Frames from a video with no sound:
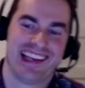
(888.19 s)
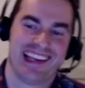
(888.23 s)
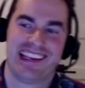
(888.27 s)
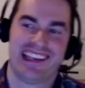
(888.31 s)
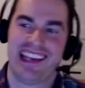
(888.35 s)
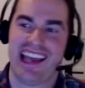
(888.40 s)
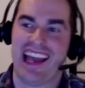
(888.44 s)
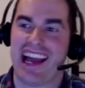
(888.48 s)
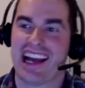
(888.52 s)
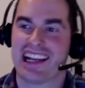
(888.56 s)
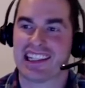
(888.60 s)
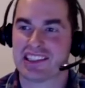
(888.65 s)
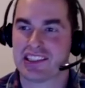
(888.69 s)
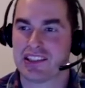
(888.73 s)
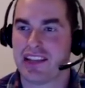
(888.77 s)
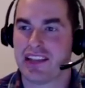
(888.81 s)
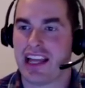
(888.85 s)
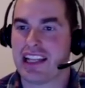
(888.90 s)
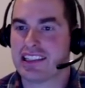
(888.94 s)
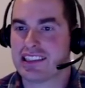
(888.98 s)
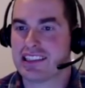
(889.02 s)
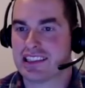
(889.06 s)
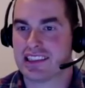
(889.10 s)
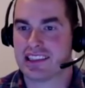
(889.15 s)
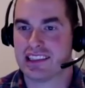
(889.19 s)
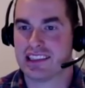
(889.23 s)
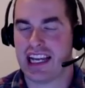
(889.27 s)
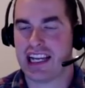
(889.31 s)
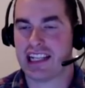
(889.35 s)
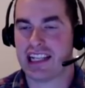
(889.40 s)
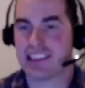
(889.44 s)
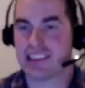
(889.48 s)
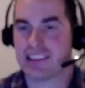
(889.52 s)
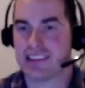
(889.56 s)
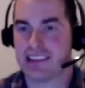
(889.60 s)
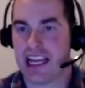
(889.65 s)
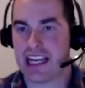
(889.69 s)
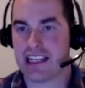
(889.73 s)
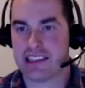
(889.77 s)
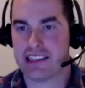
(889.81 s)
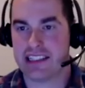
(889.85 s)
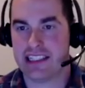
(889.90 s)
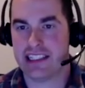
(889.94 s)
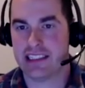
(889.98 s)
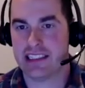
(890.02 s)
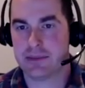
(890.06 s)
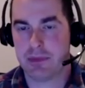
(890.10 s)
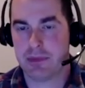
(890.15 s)
yeah, so that's that. That
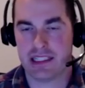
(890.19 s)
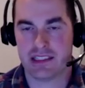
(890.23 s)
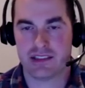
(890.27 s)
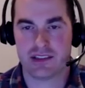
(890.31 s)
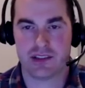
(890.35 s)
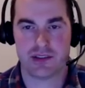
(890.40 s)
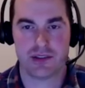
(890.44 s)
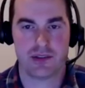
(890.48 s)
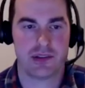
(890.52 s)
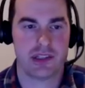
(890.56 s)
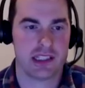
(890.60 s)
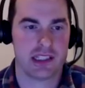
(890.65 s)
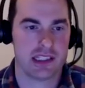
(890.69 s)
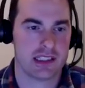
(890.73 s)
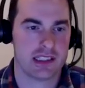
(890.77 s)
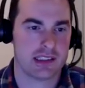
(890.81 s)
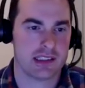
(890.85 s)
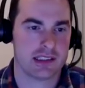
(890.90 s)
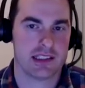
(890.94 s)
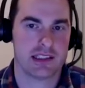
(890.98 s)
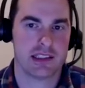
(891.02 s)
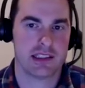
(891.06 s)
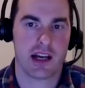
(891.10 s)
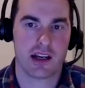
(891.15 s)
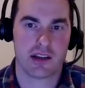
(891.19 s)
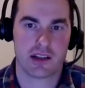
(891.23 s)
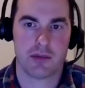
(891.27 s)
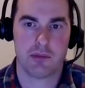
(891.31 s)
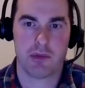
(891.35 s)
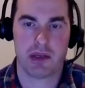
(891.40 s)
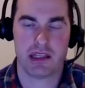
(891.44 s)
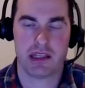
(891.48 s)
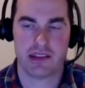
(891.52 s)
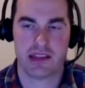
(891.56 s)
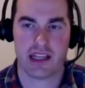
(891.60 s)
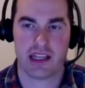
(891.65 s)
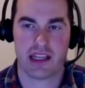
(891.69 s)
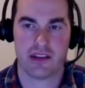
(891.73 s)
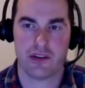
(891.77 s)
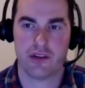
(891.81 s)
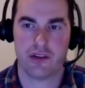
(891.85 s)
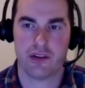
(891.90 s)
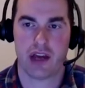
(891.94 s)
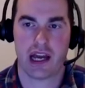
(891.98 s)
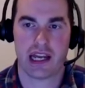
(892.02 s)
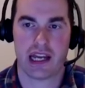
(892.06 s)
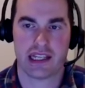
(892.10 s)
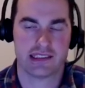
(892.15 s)
leads me to the the document that
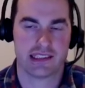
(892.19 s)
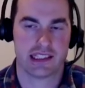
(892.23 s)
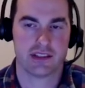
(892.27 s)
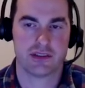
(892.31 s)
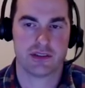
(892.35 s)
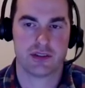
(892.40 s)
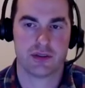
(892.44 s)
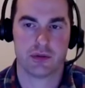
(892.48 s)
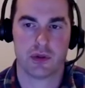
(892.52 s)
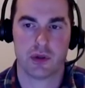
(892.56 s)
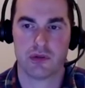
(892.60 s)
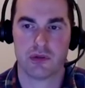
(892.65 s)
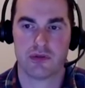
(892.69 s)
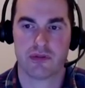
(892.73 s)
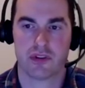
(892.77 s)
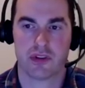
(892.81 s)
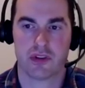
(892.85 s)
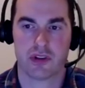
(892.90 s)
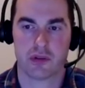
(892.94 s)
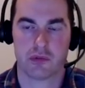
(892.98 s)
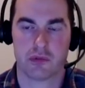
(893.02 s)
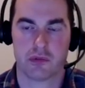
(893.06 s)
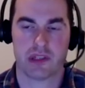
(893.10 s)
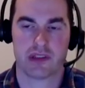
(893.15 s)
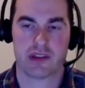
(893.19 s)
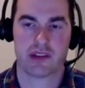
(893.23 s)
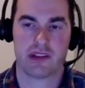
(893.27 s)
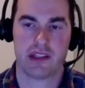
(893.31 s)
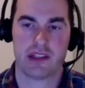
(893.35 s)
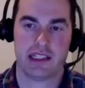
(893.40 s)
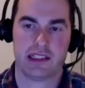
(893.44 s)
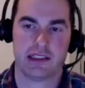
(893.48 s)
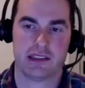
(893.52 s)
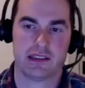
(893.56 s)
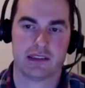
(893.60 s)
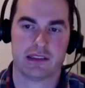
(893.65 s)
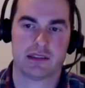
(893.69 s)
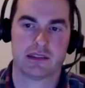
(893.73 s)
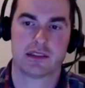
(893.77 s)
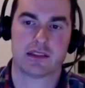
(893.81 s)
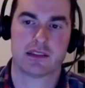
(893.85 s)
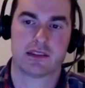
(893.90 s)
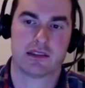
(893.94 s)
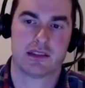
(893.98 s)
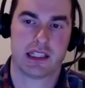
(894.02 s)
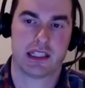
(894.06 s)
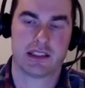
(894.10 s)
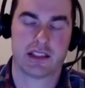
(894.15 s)
I sent you over with Clayton's
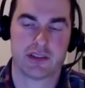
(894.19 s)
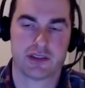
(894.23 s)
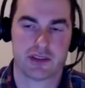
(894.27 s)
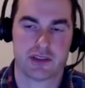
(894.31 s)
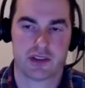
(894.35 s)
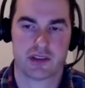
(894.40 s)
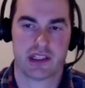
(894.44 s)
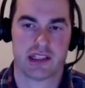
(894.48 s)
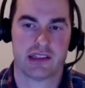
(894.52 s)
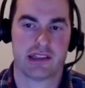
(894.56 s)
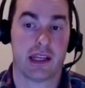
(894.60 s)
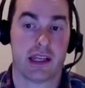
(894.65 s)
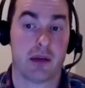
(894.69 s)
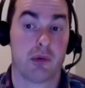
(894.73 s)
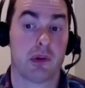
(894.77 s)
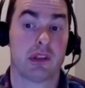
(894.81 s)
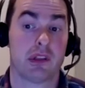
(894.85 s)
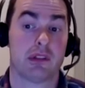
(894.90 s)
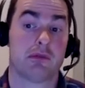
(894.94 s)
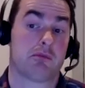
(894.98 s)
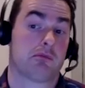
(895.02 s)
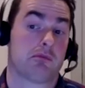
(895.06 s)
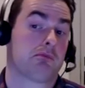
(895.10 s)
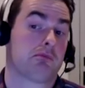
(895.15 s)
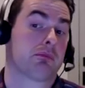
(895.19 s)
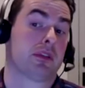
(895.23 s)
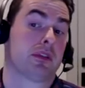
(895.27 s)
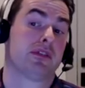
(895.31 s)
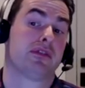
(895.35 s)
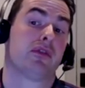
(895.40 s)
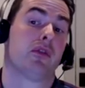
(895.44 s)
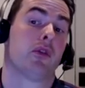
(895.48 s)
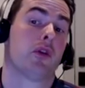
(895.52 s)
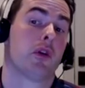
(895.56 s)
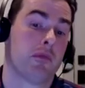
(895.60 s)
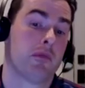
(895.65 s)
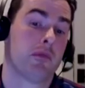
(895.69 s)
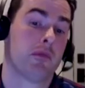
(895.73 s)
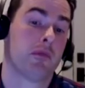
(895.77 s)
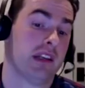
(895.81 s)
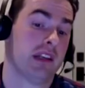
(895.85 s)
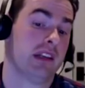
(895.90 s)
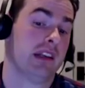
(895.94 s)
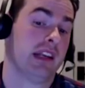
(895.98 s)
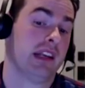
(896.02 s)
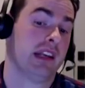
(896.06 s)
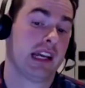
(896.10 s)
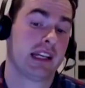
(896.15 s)
signature that they would perform the
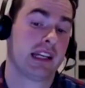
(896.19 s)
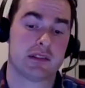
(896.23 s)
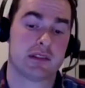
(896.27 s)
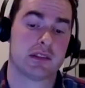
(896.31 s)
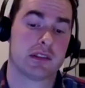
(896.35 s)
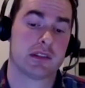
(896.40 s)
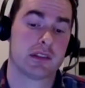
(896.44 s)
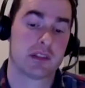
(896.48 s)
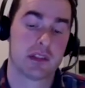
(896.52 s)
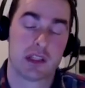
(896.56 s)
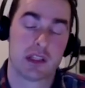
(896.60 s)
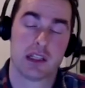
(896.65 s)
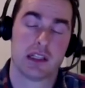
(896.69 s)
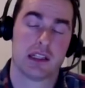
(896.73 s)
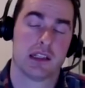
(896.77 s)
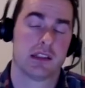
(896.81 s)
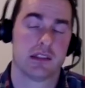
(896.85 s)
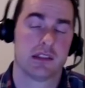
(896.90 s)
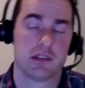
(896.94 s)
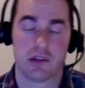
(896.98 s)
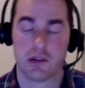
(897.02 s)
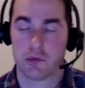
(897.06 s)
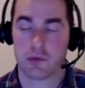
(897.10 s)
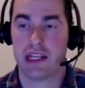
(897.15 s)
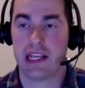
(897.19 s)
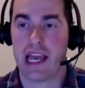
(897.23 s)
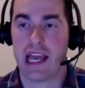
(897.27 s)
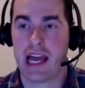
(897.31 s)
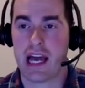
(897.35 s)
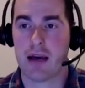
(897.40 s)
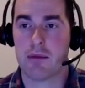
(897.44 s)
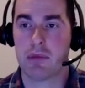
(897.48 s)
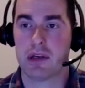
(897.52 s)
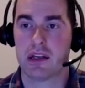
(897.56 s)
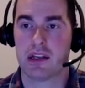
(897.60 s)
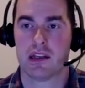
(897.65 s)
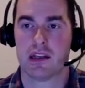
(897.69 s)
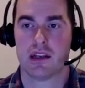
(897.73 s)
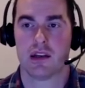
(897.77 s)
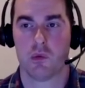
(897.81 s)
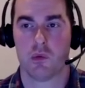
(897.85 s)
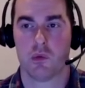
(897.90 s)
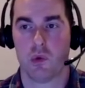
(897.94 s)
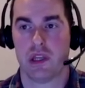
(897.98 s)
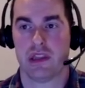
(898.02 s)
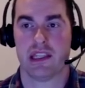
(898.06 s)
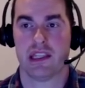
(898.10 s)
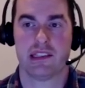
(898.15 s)
next rehab
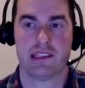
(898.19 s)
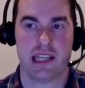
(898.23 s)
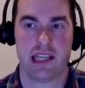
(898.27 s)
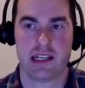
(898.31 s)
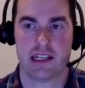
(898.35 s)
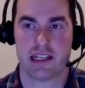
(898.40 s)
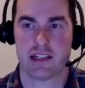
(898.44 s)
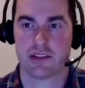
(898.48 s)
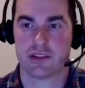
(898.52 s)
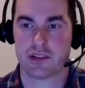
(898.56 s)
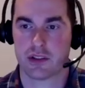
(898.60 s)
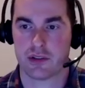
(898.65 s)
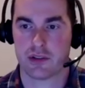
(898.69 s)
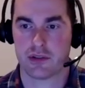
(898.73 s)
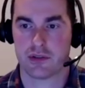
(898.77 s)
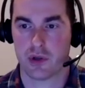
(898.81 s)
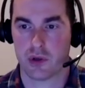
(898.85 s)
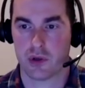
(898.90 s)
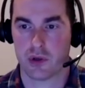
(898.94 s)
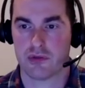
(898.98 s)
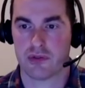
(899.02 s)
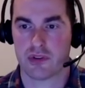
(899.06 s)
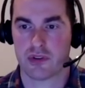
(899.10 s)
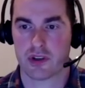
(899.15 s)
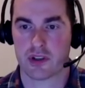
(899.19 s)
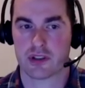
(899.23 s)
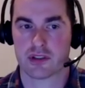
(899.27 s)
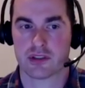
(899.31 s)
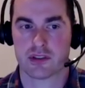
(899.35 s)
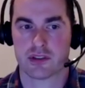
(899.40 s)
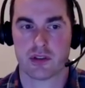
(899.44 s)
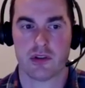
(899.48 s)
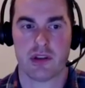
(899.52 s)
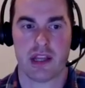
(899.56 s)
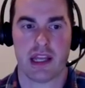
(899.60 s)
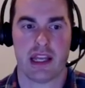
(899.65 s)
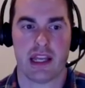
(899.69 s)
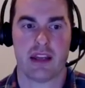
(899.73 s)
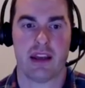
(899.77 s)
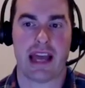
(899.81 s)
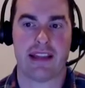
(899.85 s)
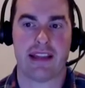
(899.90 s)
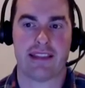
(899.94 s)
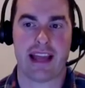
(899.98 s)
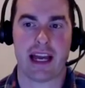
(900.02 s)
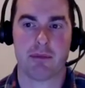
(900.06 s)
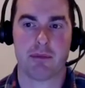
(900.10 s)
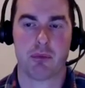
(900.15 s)
when the tenant turned over. So they at
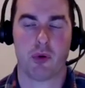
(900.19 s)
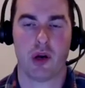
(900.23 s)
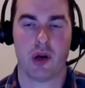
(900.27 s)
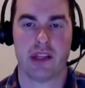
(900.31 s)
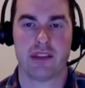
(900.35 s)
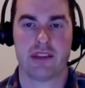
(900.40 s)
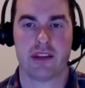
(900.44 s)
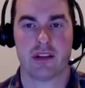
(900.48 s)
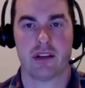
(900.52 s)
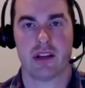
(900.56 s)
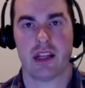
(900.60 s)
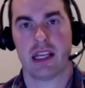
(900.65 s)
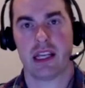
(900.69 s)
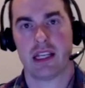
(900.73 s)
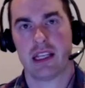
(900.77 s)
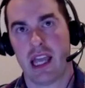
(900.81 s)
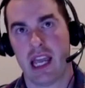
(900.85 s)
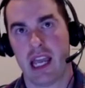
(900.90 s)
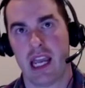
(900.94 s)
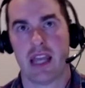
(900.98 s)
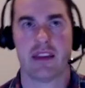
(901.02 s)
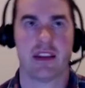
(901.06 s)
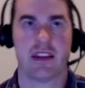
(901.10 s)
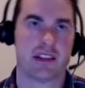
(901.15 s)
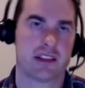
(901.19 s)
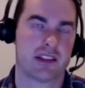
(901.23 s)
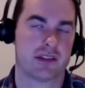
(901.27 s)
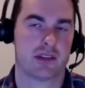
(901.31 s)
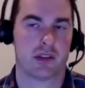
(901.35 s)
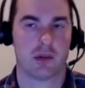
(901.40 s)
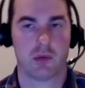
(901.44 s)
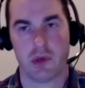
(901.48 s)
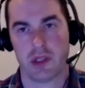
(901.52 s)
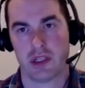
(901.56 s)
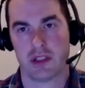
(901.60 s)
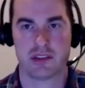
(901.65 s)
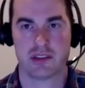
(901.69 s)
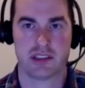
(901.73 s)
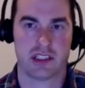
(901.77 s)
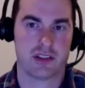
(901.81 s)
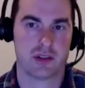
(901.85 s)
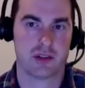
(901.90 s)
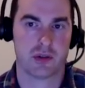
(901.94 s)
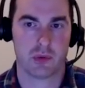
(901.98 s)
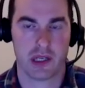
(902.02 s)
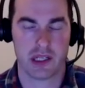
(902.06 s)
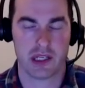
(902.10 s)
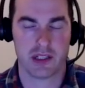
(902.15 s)
that point they're like, "Hey, this is a weird
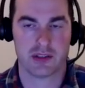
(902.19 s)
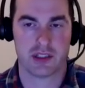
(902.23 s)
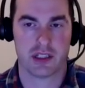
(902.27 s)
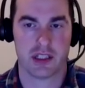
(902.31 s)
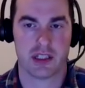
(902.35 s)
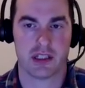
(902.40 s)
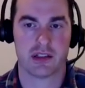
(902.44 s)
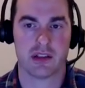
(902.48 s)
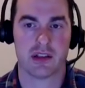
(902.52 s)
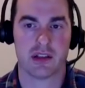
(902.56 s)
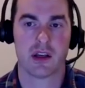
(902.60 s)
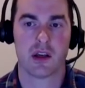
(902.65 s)
situation